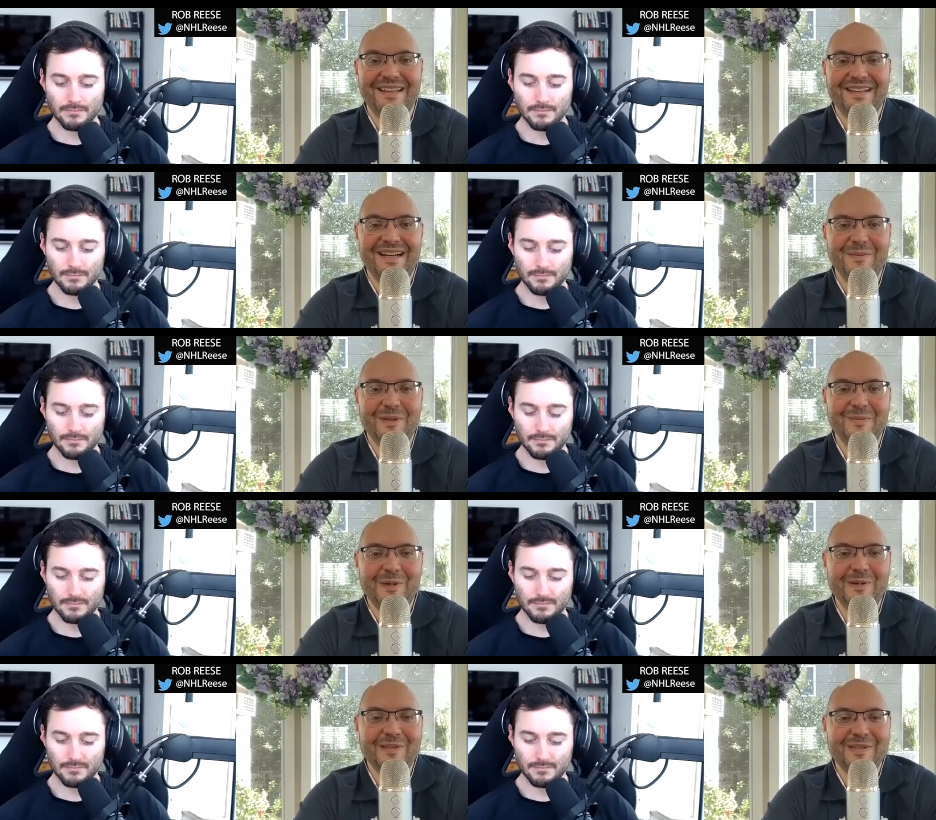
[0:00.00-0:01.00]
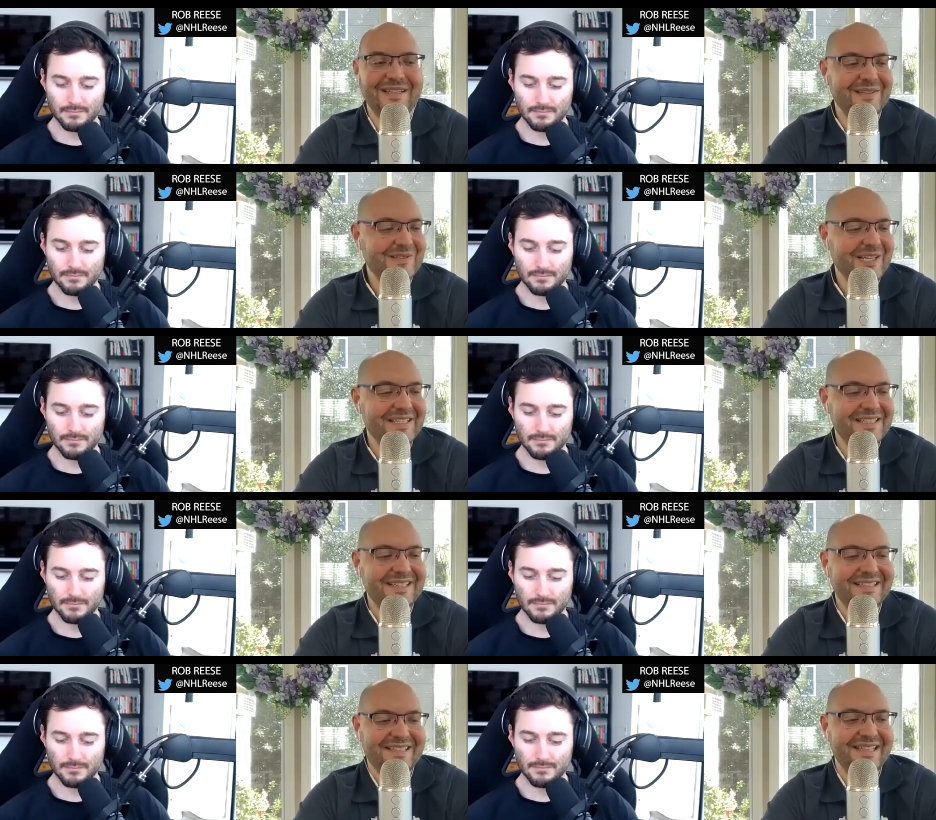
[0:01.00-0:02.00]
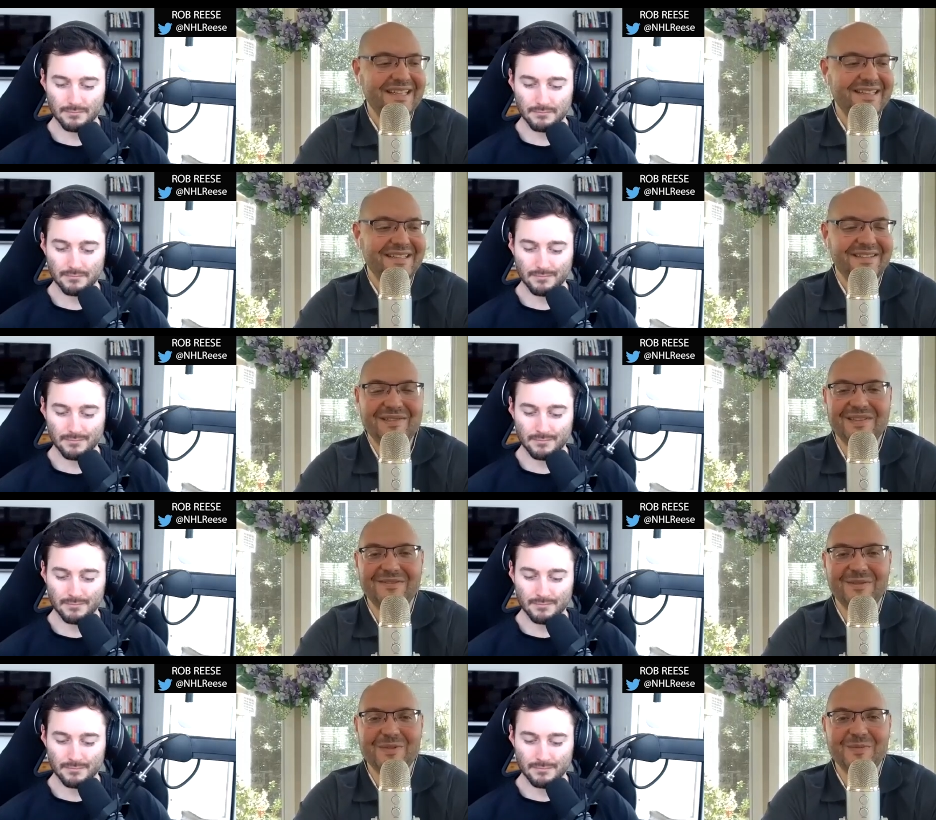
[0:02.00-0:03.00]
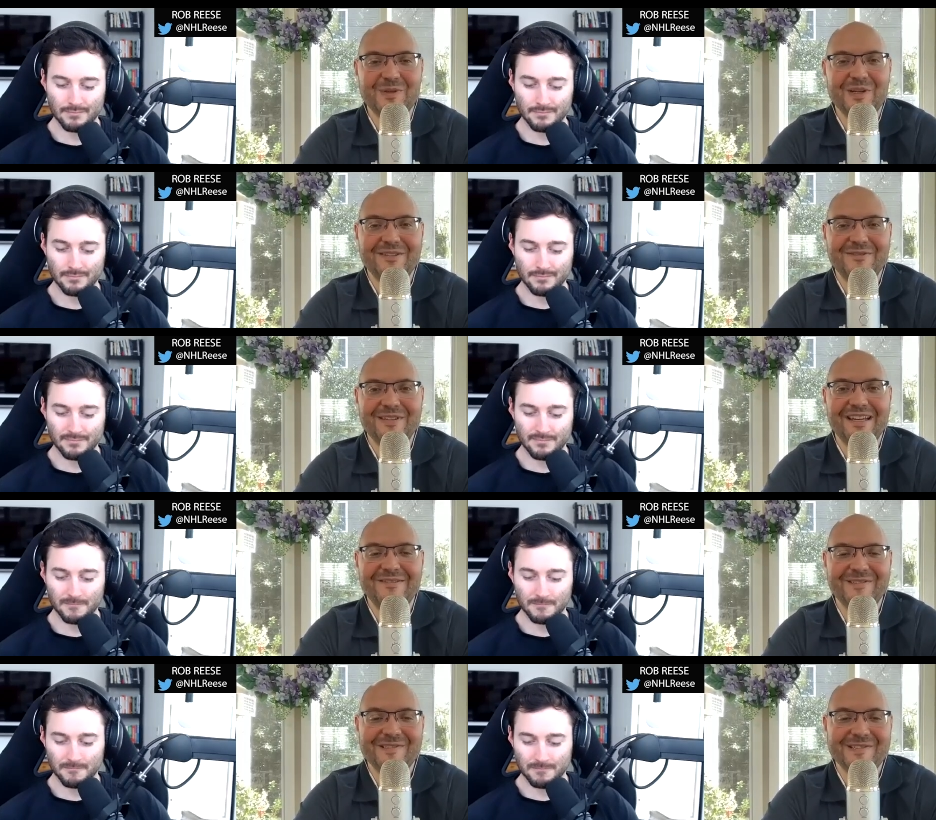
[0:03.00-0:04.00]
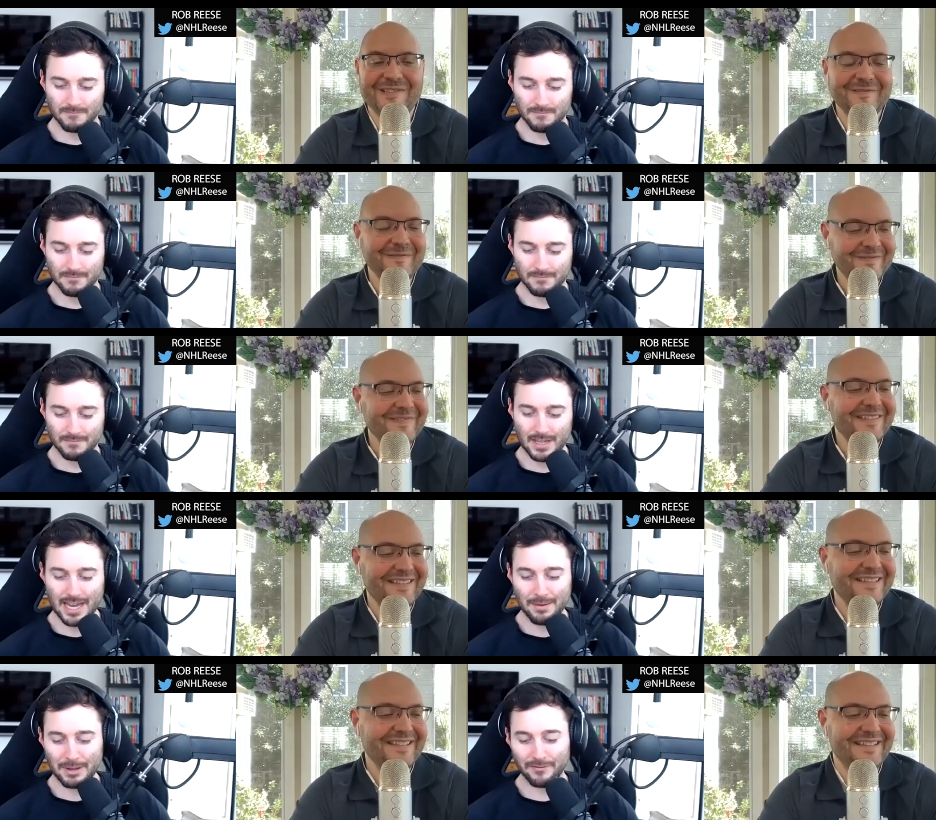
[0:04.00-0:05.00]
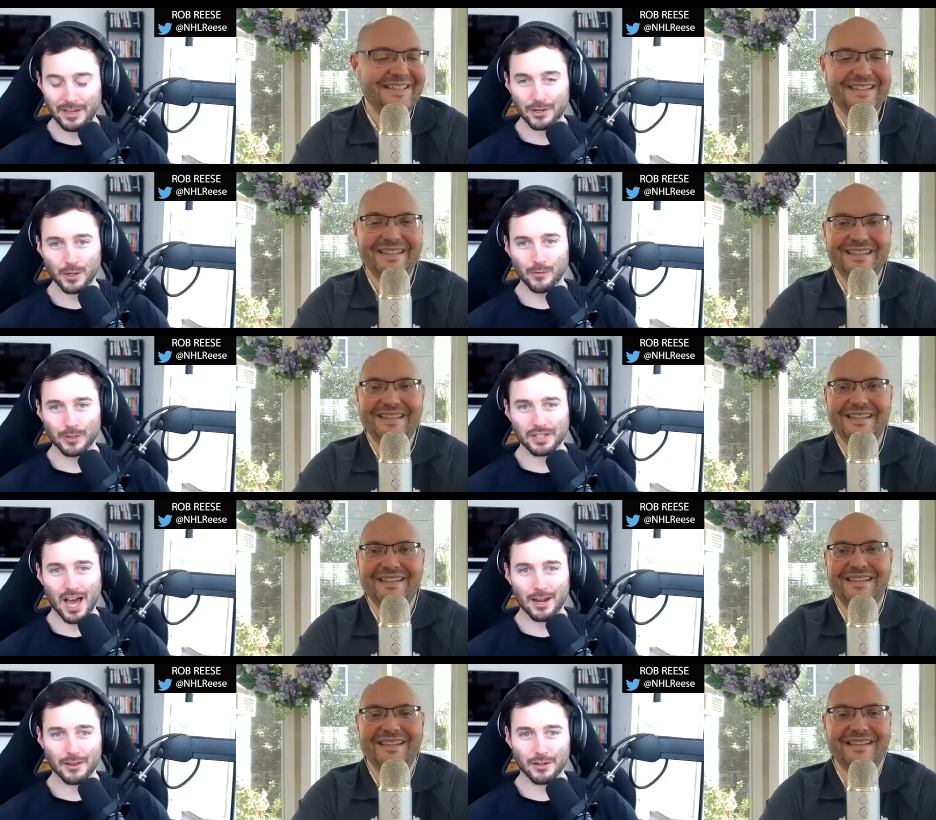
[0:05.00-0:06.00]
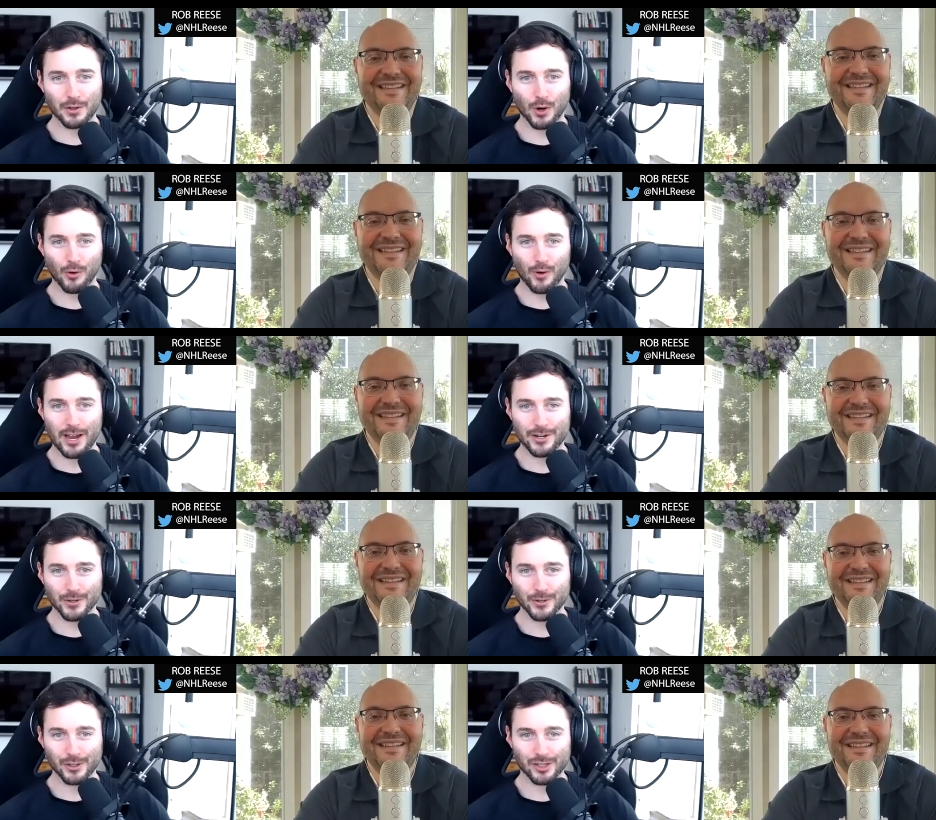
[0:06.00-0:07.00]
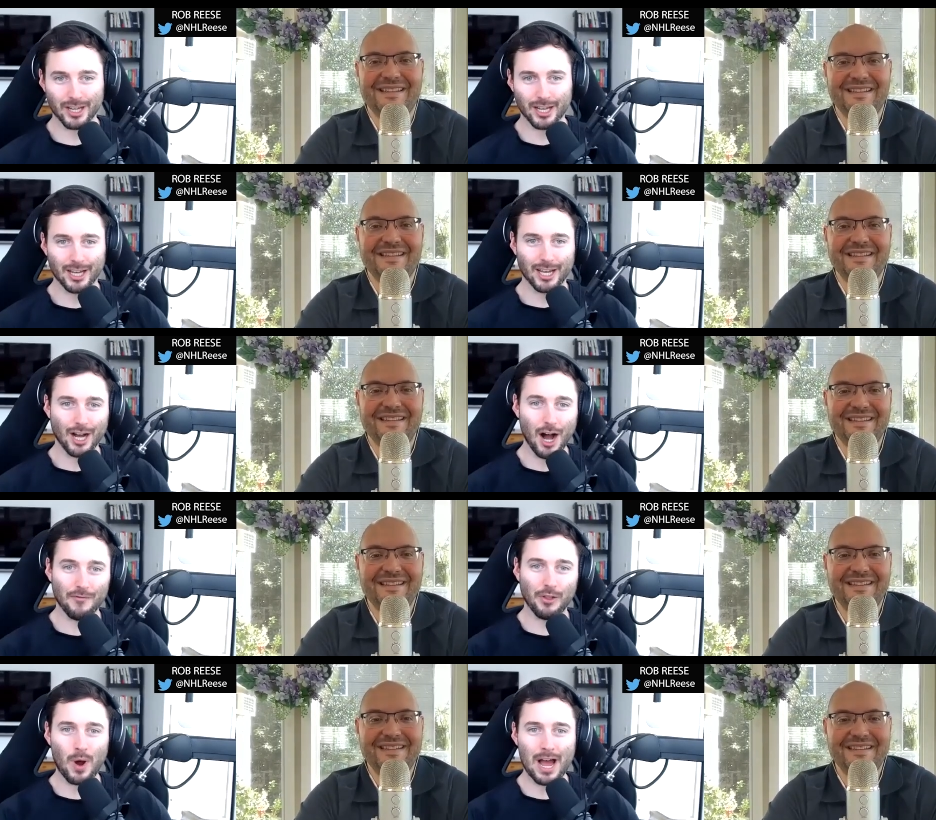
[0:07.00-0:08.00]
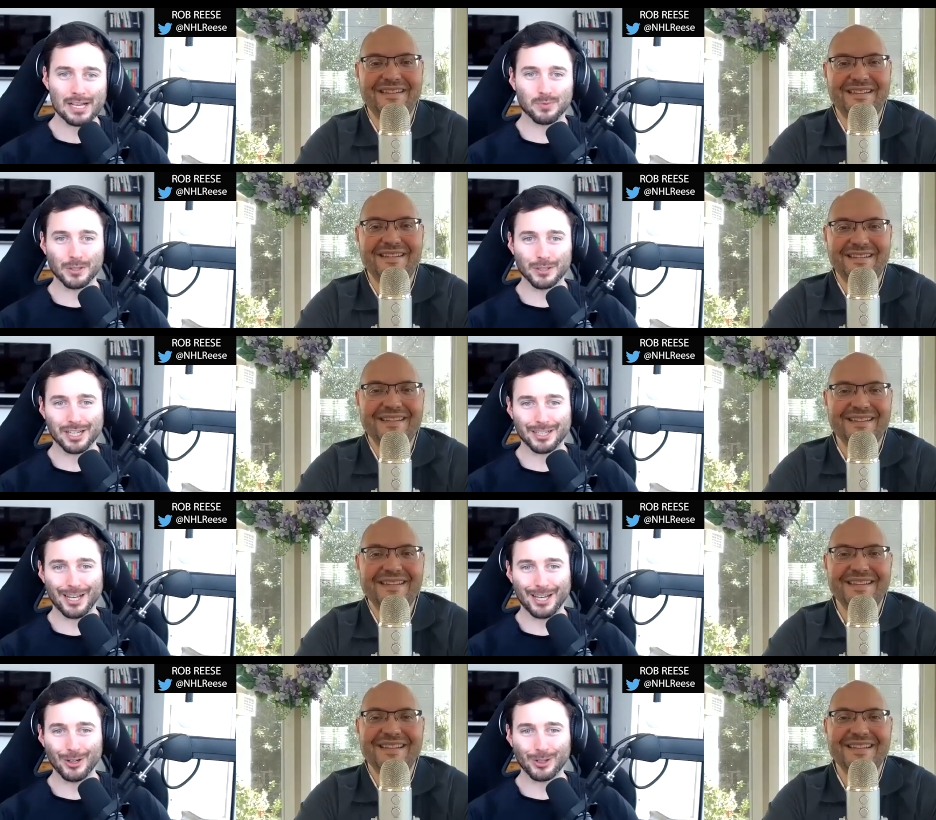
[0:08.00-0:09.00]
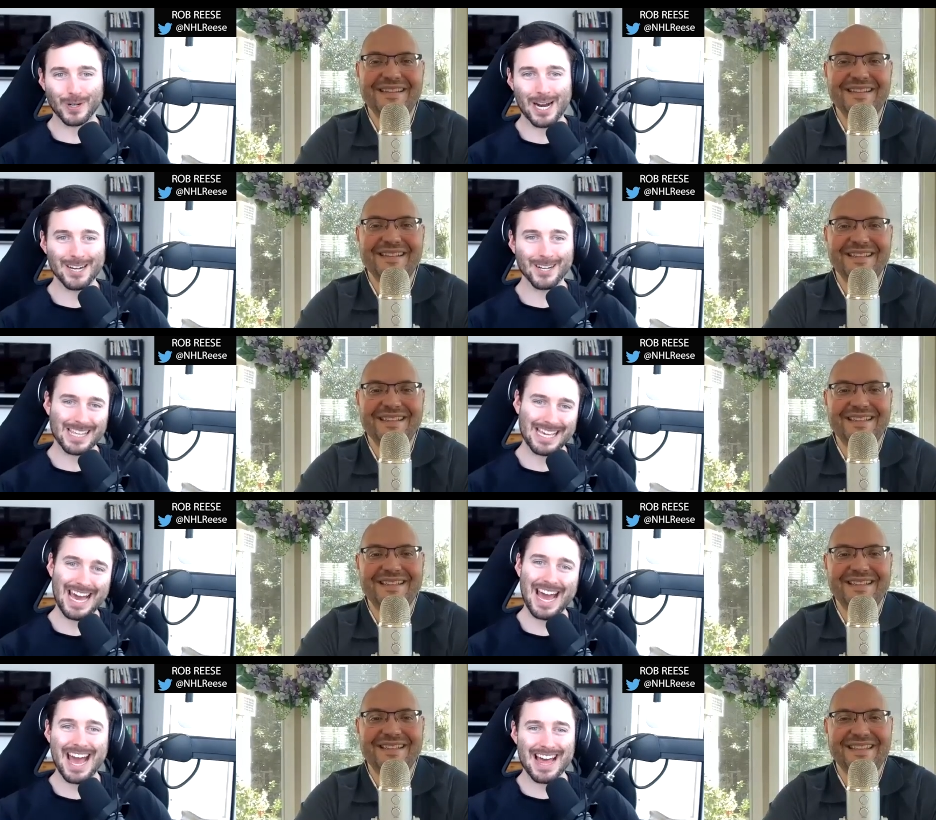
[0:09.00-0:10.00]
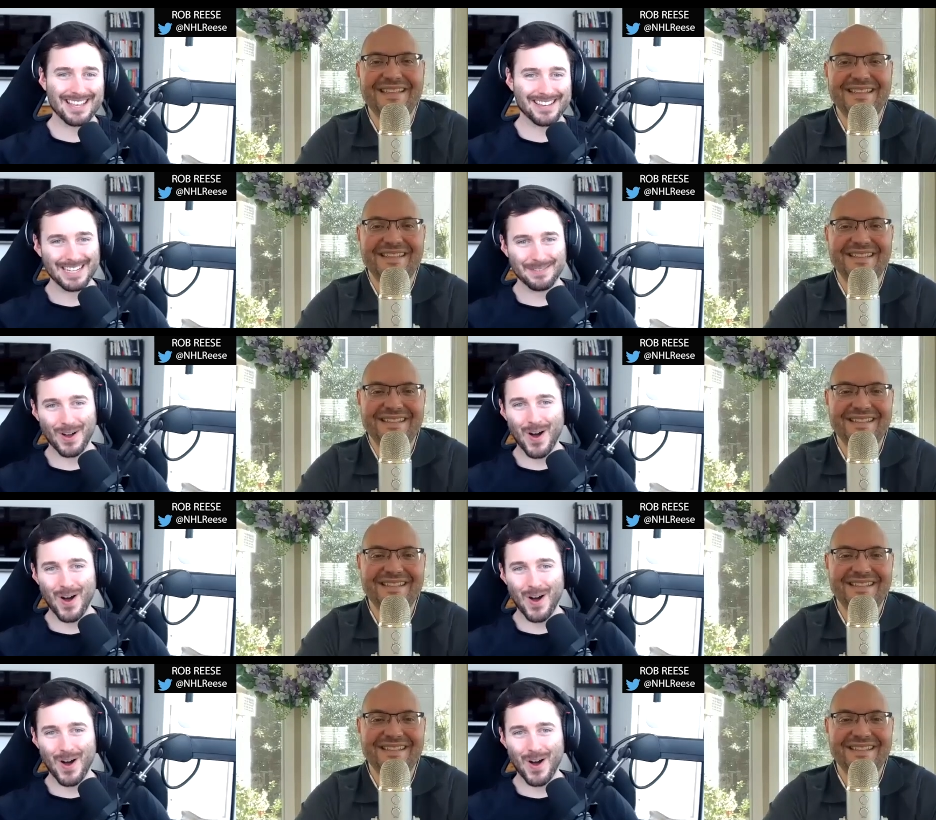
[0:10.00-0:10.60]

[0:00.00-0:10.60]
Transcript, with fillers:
Speaker 1: common opponents that you're chasing in the standings. So give them some credit for that for sure.
Speaker 2: Yeah, I mean, and Vancouver is kind of the New York Rangers of the West, where it's like they look great and you're like, yeah, this team's